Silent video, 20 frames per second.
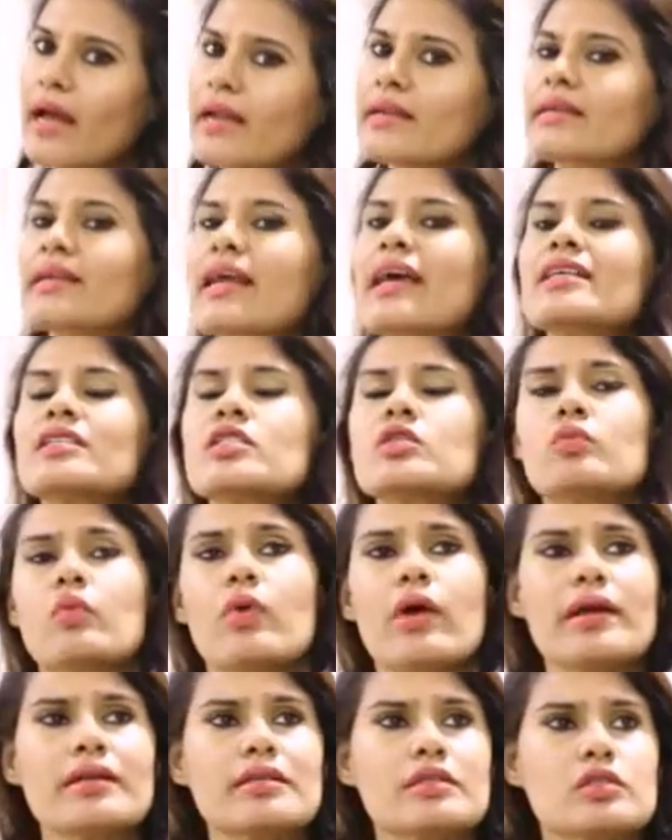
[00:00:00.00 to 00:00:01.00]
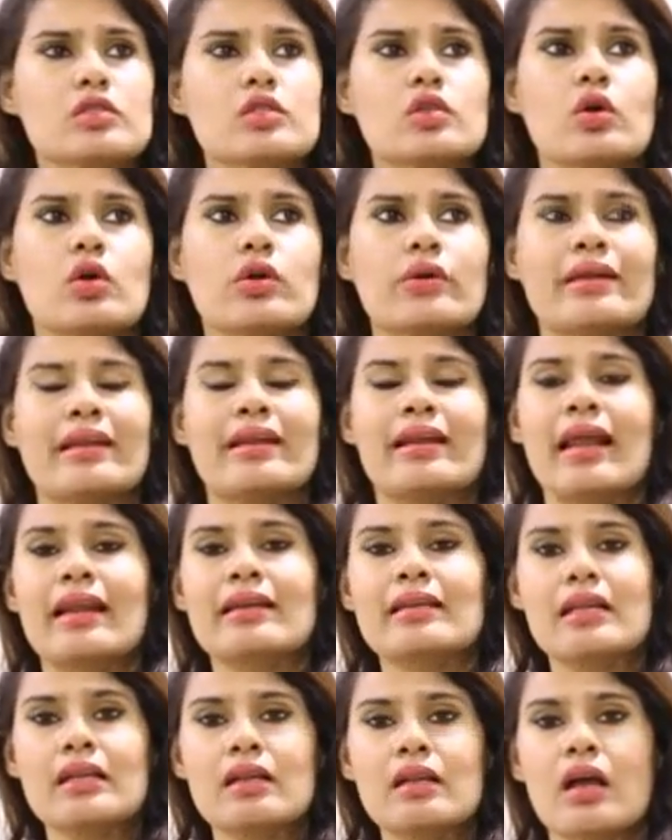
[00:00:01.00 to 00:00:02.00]
And rest, what is your
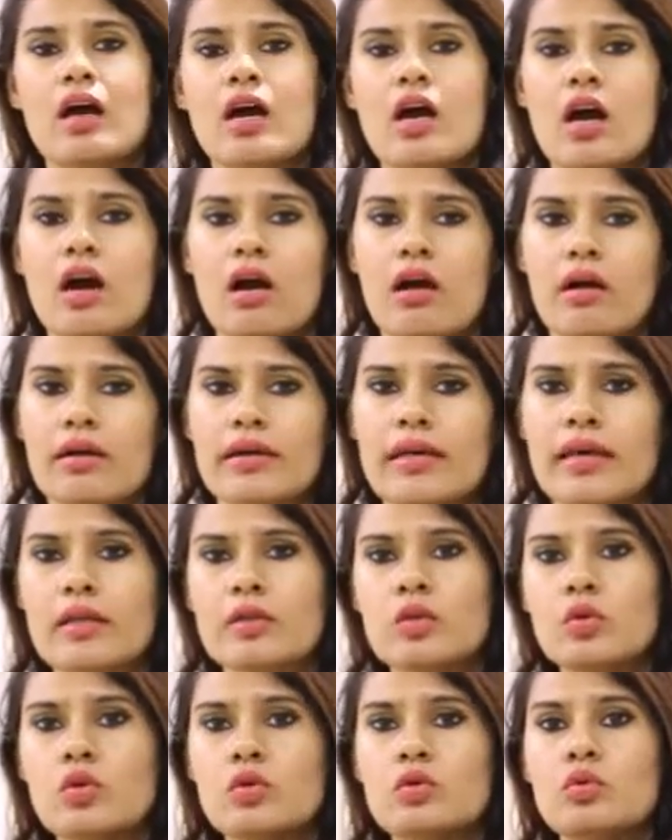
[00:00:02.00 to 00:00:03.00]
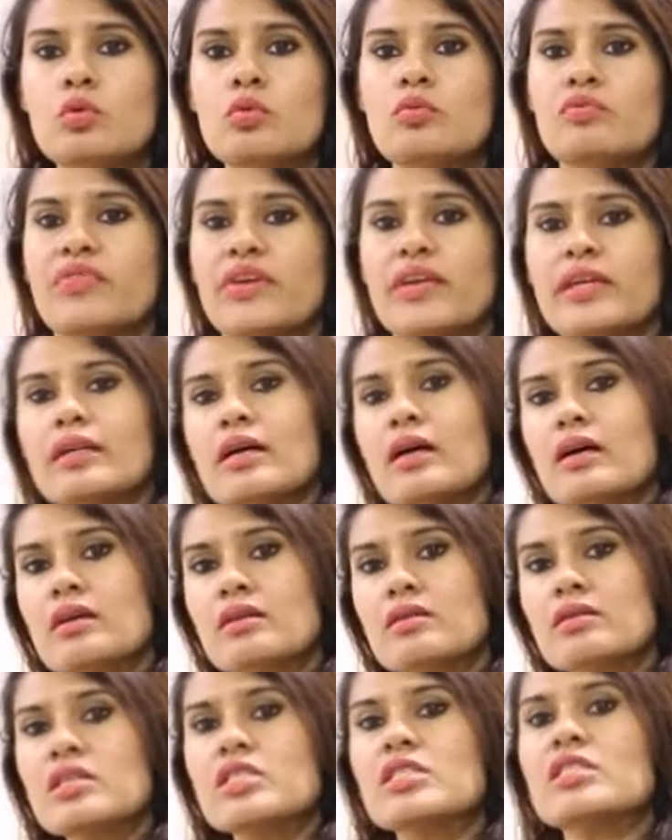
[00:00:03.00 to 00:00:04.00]
natal Ketu,
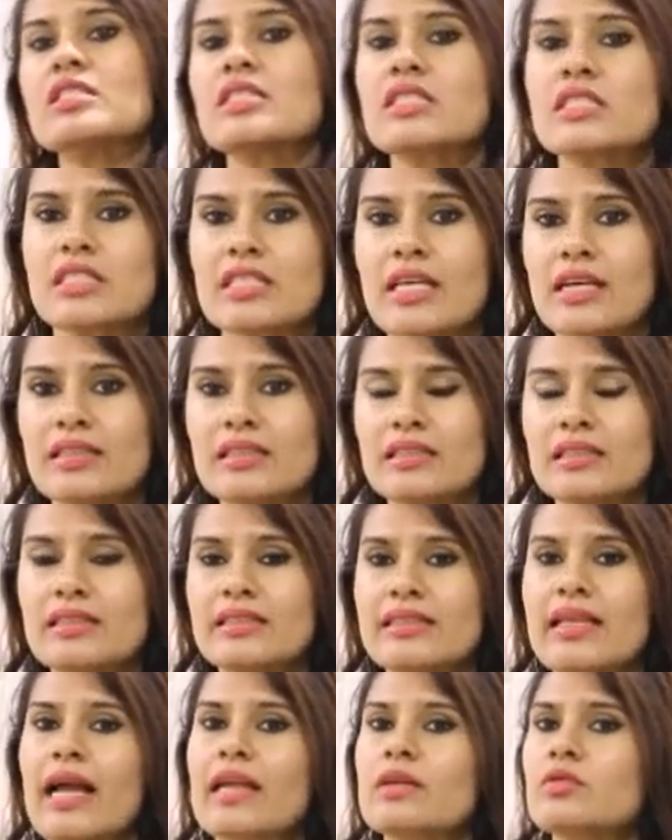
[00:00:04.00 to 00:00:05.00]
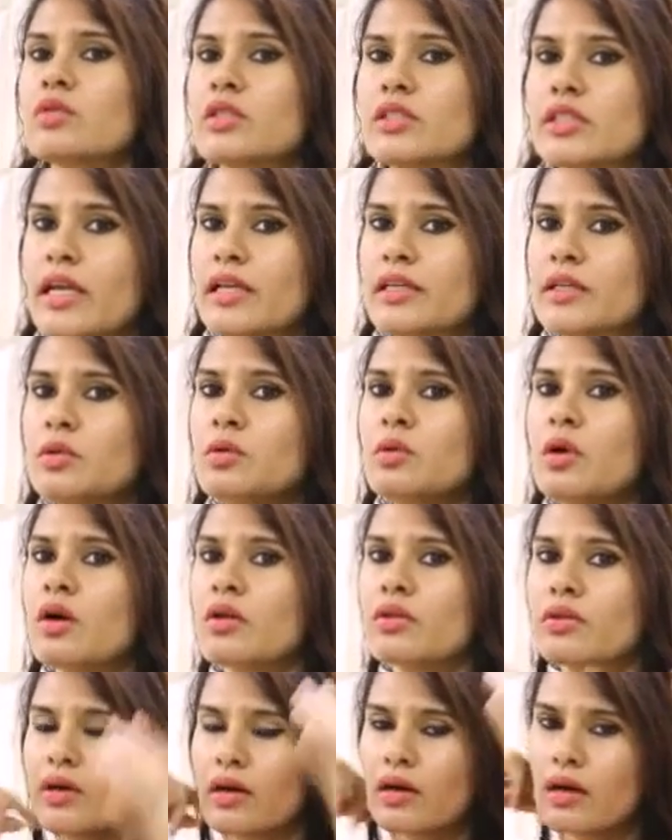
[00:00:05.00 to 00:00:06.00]
Venus, Sun, that will tell you
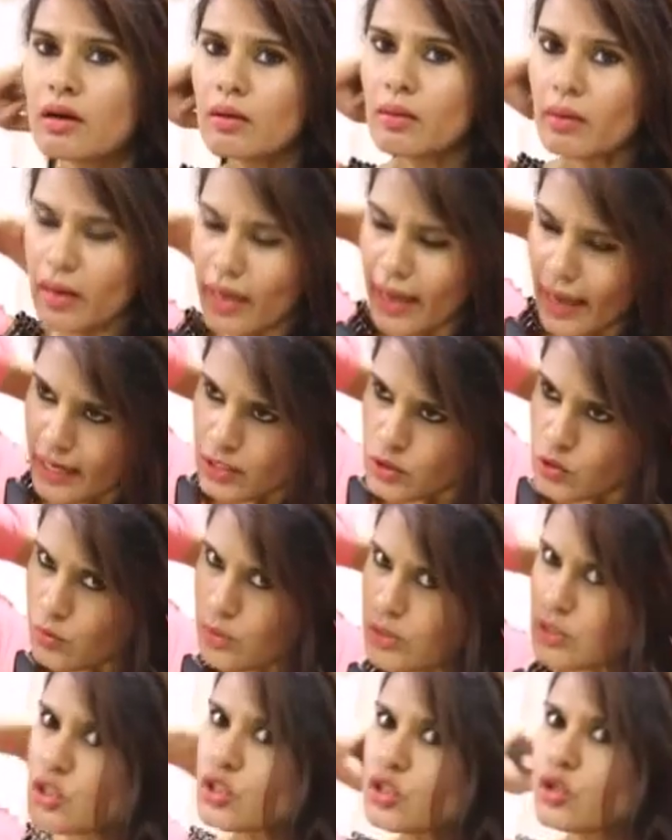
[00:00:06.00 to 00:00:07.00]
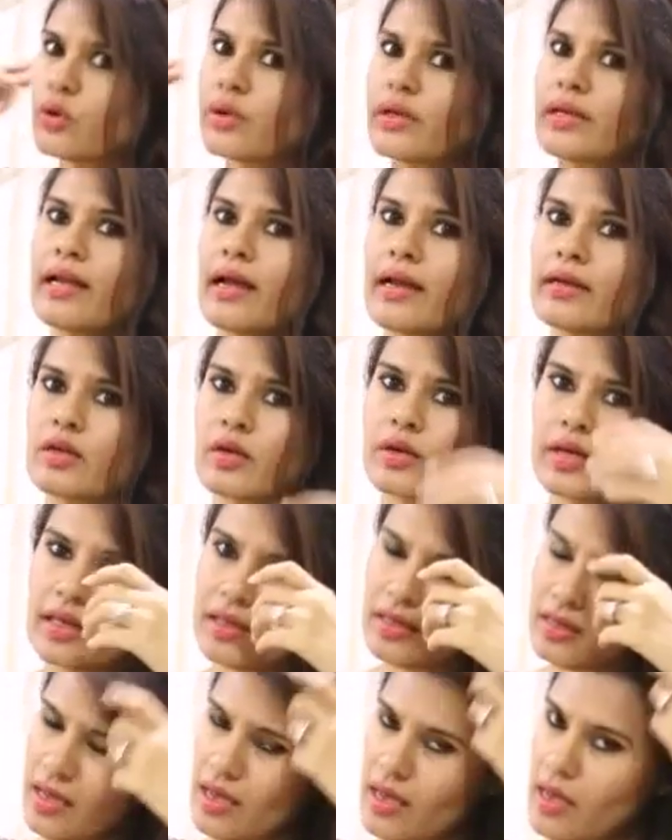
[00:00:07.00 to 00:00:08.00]
the actual storyline,
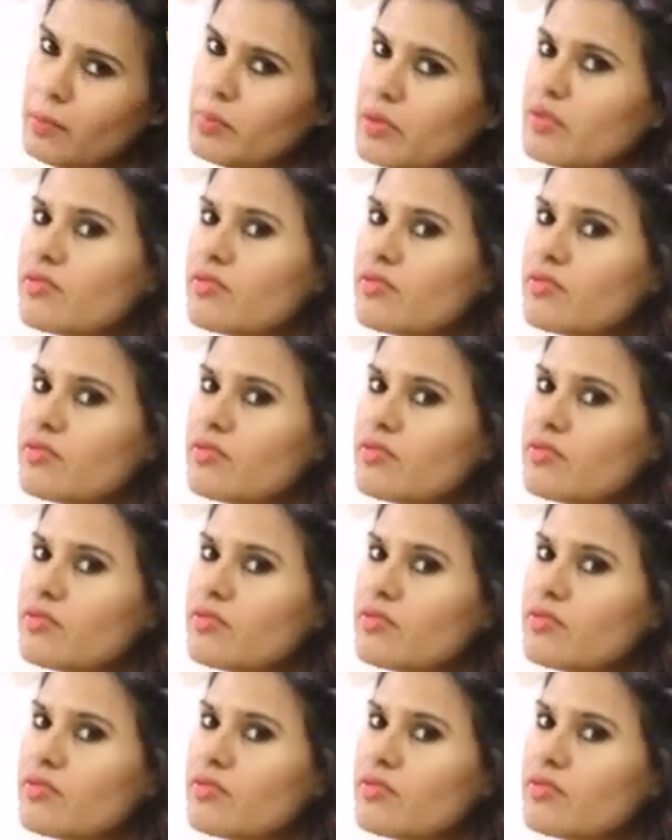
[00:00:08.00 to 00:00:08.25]
okay?